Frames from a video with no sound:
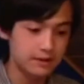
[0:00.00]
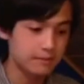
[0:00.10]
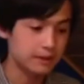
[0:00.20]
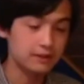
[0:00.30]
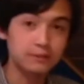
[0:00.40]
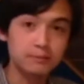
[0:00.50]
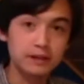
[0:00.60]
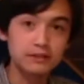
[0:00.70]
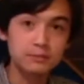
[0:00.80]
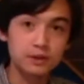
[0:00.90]
building
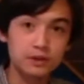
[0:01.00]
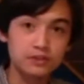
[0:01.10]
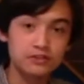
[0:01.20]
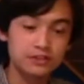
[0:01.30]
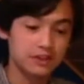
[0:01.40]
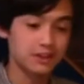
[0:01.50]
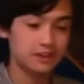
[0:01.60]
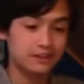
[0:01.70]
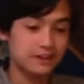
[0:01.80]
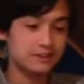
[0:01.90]
baseboards,
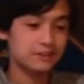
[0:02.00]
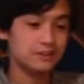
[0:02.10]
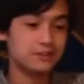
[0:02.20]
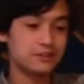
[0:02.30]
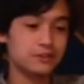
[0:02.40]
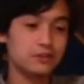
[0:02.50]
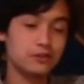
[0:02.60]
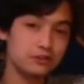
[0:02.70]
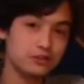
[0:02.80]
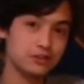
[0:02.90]
then you can
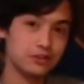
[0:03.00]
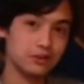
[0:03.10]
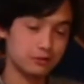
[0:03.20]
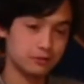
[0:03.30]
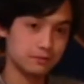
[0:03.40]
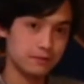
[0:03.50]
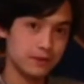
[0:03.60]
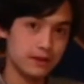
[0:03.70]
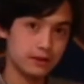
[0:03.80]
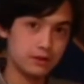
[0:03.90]
also
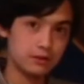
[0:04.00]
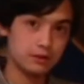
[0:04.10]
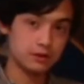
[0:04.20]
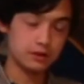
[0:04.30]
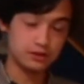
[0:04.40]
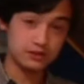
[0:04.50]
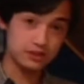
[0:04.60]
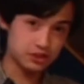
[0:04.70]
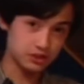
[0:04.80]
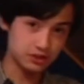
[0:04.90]
go on,
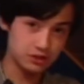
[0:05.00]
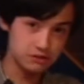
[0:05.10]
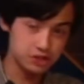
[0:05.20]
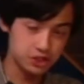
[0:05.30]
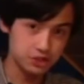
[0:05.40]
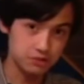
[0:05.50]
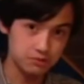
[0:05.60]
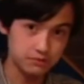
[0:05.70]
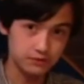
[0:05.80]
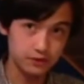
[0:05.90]
search on YouTube
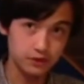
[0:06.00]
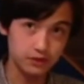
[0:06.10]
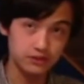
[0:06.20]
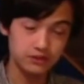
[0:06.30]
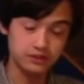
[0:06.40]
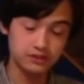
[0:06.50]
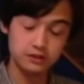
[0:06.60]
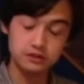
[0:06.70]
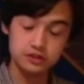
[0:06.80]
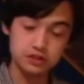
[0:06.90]
for certain
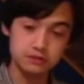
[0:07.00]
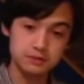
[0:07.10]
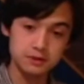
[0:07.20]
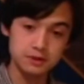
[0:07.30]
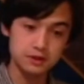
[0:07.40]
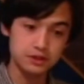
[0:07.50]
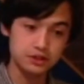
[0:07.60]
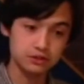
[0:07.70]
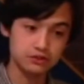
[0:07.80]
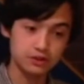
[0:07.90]
YouTube
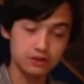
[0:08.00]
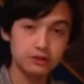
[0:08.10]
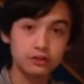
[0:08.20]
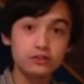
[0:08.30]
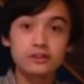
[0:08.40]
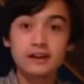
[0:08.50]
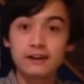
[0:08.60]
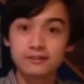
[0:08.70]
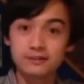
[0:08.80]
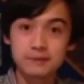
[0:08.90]
tutorials on
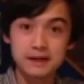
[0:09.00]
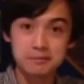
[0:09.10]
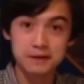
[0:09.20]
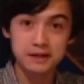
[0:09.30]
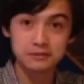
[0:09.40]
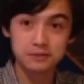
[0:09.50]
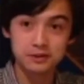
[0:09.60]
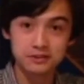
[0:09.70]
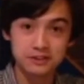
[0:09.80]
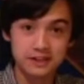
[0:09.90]
how to make
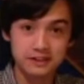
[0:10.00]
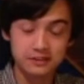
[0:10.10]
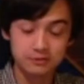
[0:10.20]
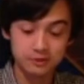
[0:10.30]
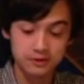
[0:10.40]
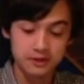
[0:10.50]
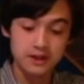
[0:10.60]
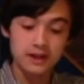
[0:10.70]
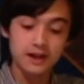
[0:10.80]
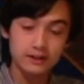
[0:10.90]
baseboards like this one.
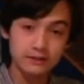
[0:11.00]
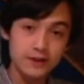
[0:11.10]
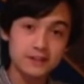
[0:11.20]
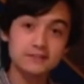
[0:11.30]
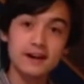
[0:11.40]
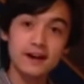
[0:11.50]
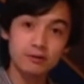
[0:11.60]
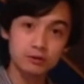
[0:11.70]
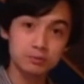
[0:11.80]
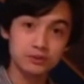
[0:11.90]
And in fact, I
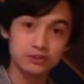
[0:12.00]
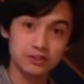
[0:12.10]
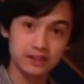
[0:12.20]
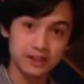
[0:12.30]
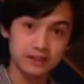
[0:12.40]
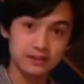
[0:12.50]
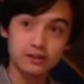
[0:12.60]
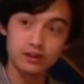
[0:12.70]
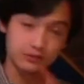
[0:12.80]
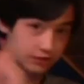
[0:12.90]
will put a link
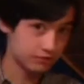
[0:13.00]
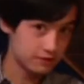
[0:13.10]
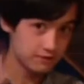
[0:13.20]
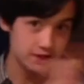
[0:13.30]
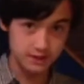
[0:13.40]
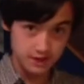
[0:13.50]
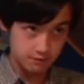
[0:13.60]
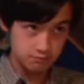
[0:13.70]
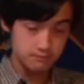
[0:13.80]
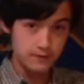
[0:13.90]
on the screen right
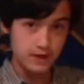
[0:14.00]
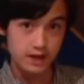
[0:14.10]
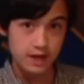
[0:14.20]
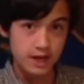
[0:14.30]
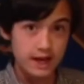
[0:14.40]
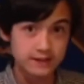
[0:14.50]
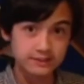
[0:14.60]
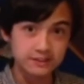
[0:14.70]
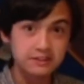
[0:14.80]
now, and in